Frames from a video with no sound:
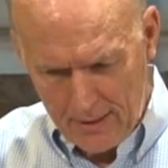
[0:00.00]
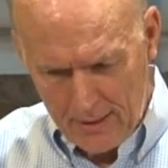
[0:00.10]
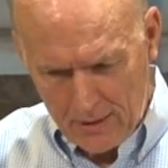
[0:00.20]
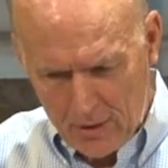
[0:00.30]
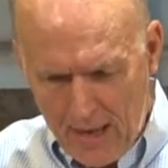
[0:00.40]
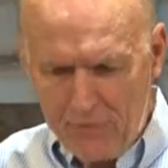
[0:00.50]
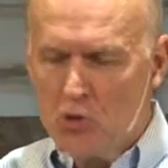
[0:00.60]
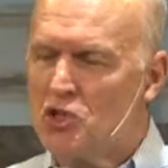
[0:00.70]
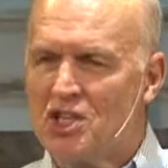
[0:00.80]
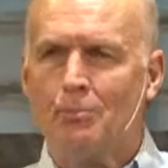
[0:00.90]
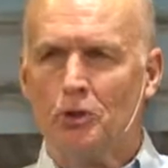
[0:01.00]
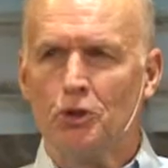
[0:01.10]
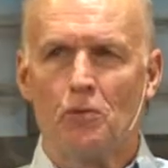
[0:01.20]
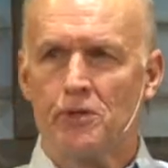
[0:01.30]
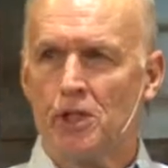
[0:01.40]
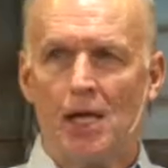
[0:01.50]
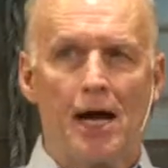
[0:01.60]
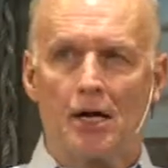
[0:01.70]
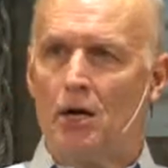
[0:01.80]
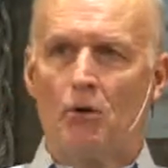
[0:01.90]
Or have you stumbled over the
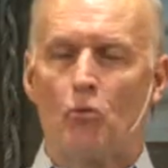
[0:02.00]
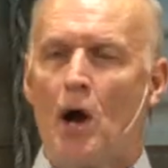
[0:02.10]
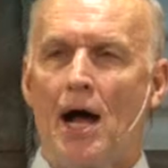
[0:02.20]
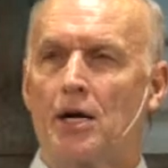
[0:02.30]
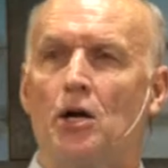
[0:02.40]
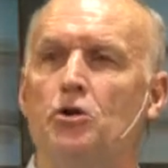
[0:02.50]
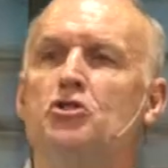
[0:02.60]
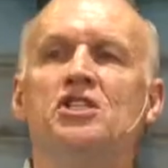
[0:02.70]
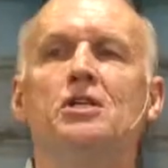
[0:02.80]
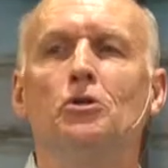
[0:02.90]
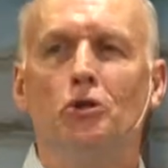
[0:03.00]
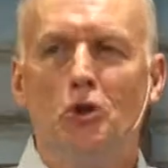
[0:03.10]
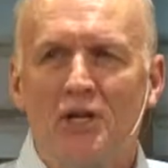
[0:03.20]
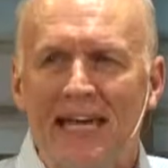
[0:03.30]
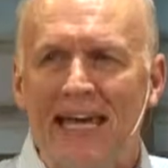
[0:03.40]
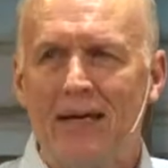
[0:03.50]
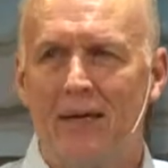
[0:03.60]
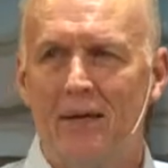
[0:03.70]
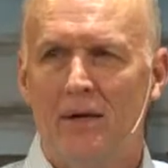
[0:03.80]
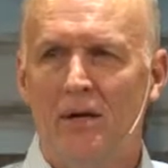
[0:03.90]
rock? Are you still looking
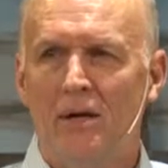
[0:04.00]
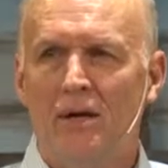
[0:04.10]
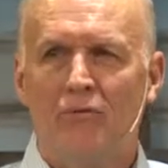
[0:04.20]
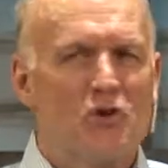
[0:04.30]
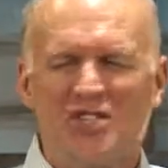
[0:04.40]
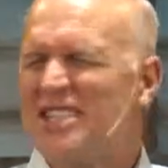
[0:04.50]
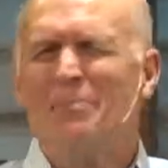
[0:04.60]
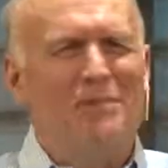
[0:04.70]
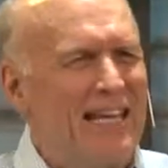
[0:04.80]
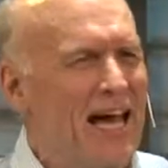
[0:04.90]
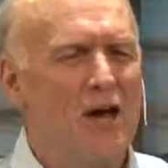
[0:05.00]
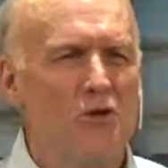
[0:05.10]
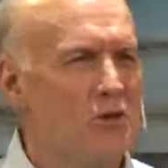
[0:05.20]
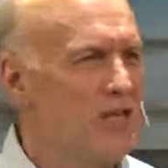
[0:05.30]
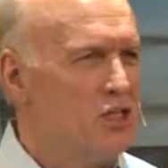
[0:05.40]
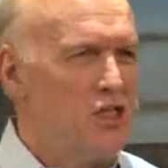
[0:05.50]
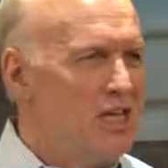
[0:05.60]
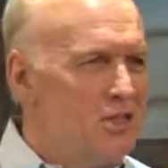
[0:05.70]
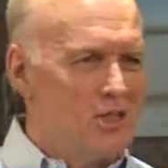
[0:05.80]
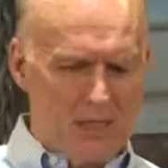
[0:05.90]
for something other than
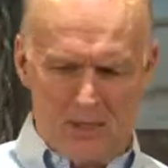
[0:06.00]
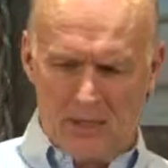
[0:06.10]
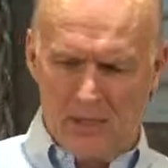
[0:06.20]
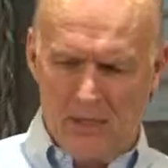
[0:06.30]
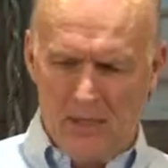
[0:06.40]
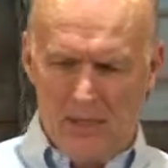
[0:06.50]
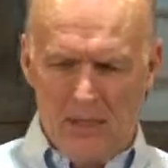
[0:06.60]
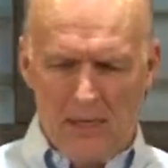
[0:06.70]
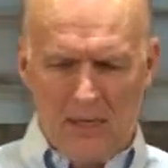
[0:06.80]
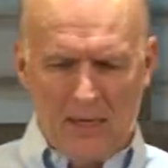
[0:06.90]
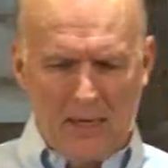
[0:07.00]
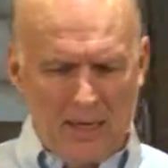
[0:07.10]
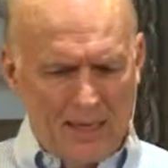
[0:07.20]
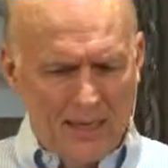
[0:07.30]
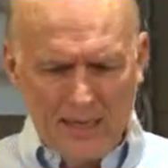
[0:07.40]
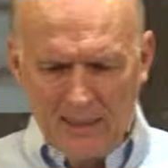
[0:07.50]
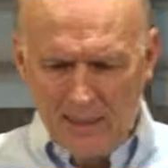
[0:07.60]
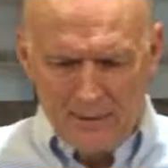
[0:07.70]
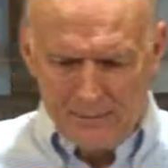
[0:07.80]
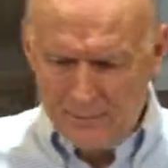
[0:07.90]
Jesus?
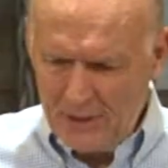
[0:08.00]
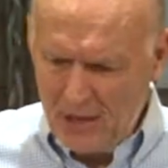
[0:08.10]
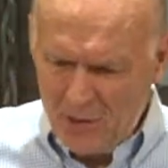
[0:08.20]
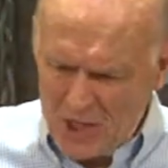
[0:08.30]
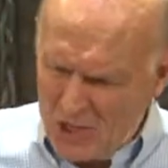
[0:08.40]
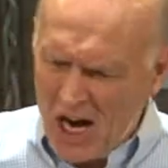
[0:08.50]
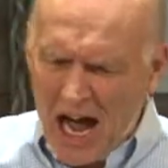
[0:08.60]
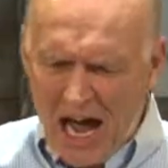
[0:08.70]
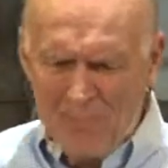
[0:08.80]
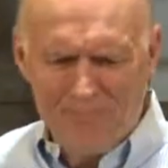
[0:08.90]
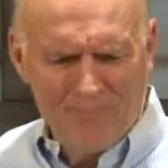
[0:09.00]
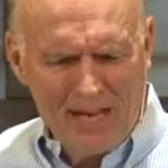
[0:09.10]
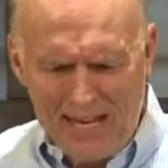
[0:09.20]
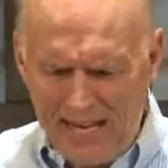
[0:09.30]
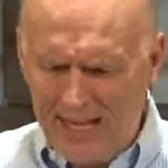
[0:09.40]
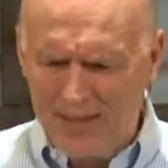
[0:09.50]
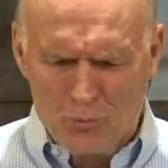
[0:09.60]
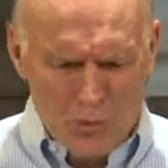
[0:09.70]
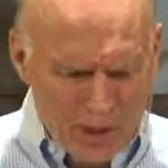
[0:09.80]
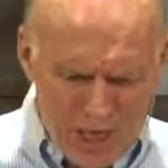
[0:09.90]
A job, money,
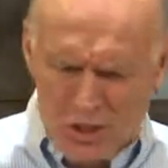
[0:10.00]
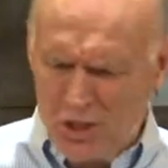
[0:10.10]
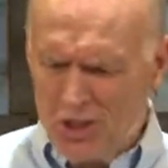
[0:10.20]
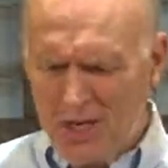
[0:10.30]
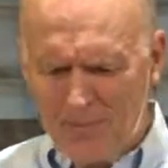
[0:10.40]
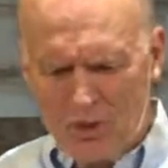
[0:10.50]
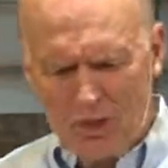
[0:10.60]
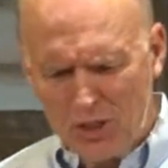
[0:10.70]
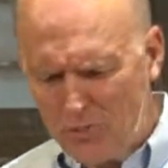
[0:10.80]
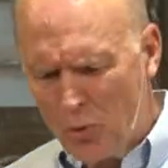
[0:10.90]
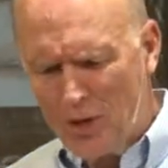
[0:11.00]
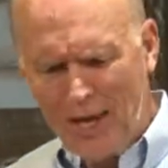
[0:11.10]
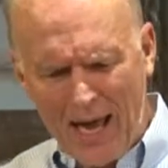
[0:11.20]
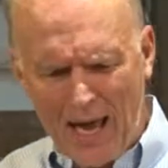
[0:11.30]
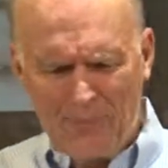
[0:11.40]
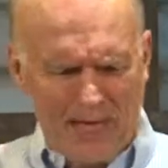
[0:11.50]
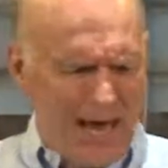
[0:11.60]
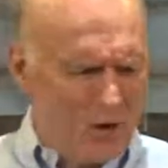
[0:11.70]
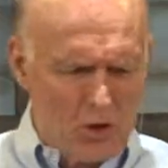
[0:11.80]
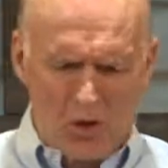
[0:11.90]
relationships, a sport, a hobby,
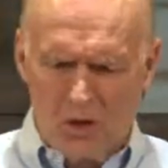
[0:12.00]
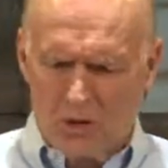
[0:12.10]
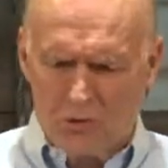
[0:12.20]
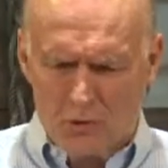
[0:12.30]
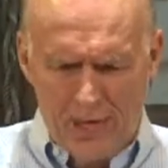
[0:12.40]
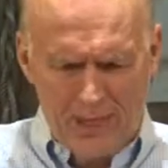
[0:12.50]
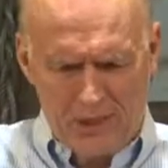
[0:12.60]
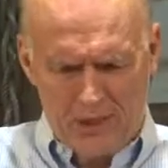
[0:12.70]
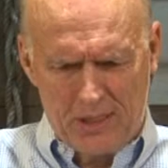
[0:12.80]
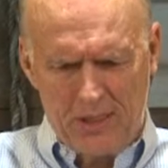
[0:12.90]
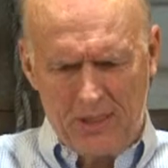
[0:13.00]
alcohol, drugs.